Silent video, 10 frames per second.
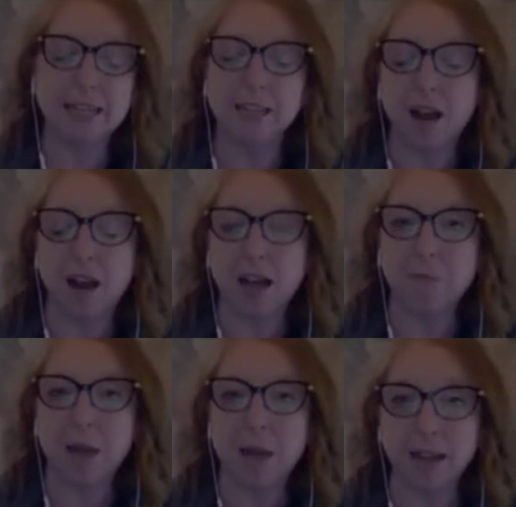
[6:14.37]
is an
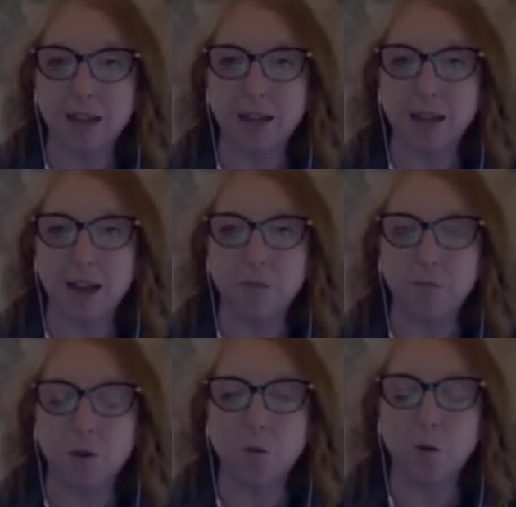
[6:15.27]
automatic
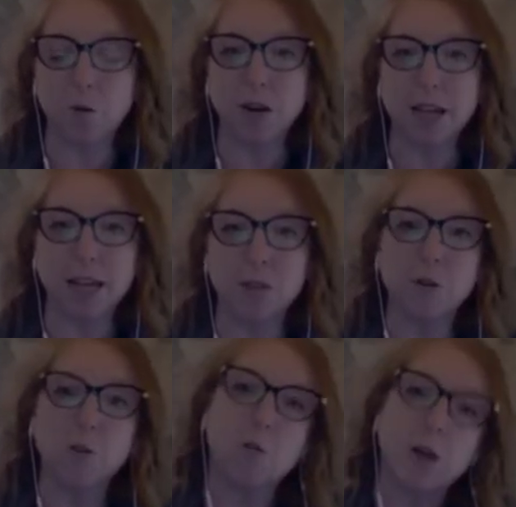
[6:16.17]
recorder. It can
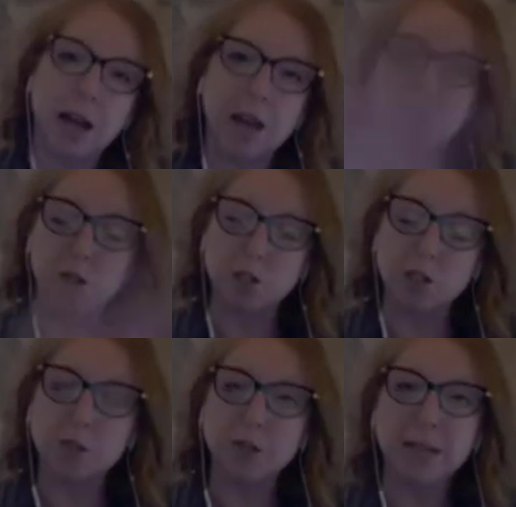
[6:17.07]
record either your
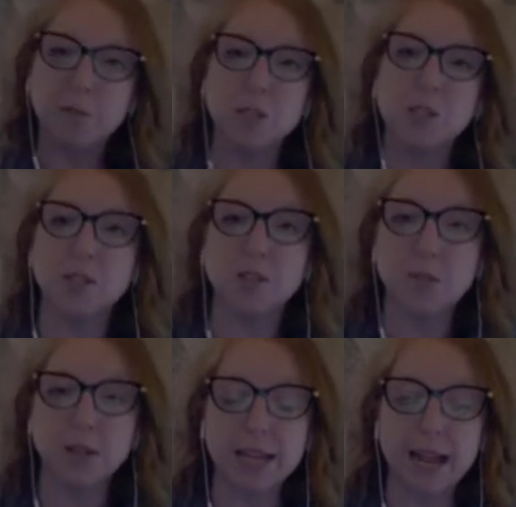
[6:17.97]
screen, which is a
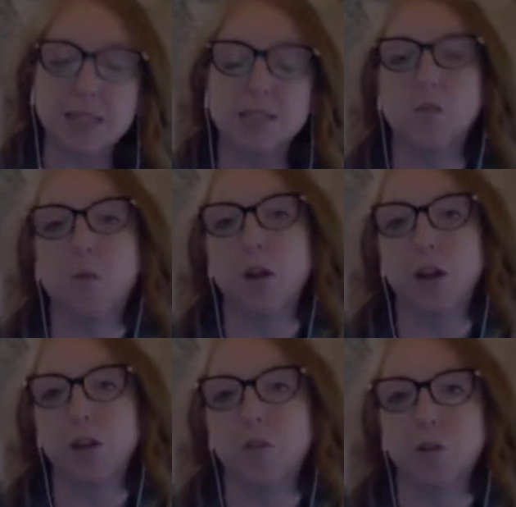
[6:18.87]
screencast, or
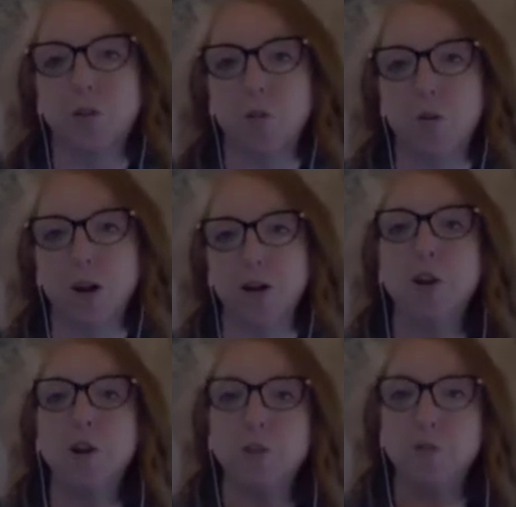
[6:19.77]
it can record
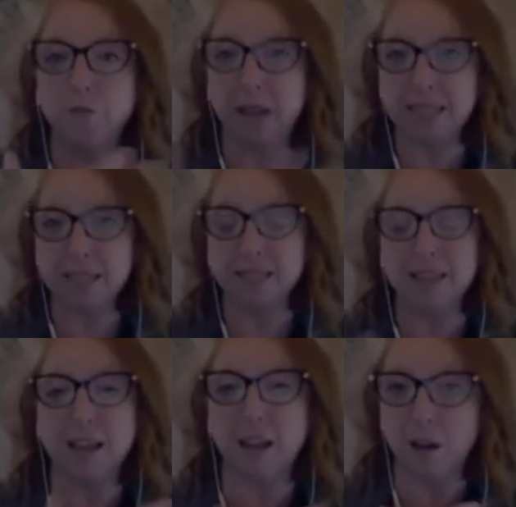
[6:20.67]
your face
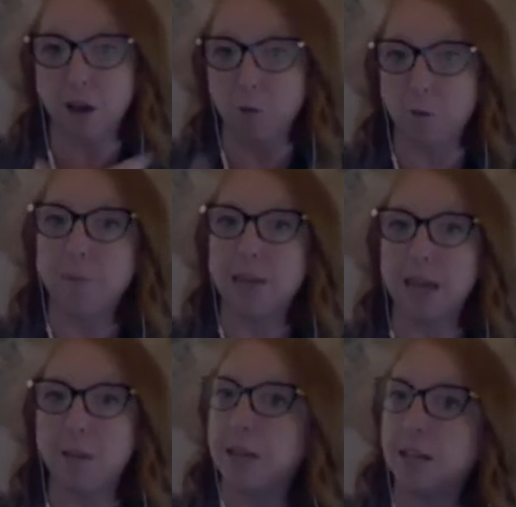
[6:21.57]
like a
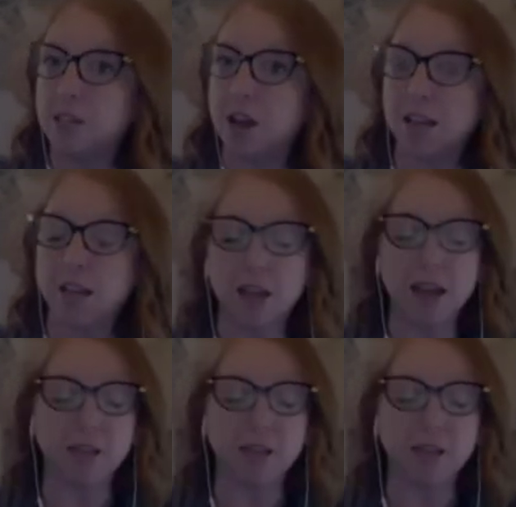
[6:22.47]
webcam, like a talking